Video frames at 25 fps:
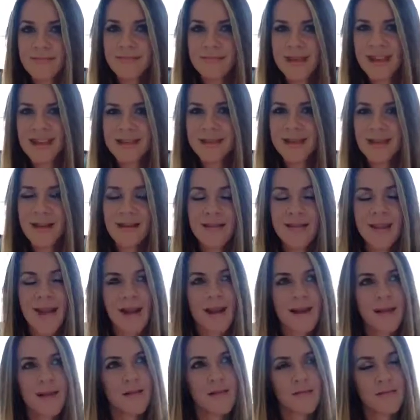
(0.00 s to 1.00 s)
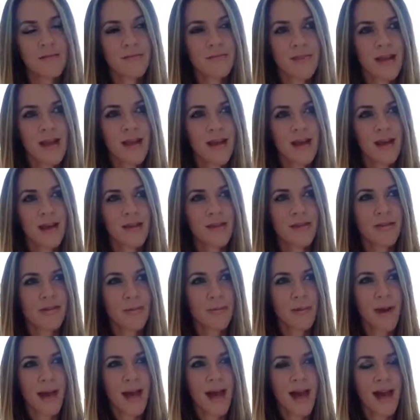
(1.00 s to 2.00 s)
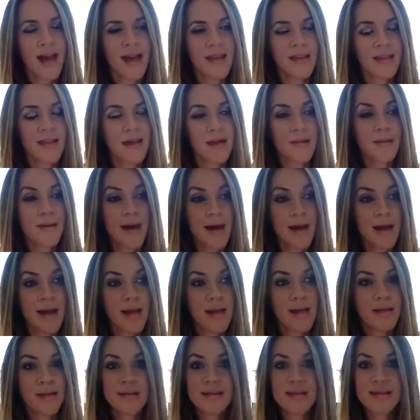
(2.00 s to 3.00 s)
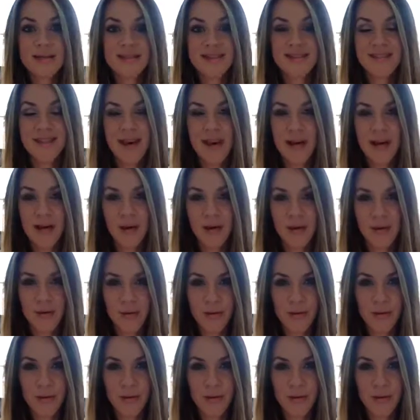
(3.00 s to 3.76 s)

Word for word: It's like the way I think about it is like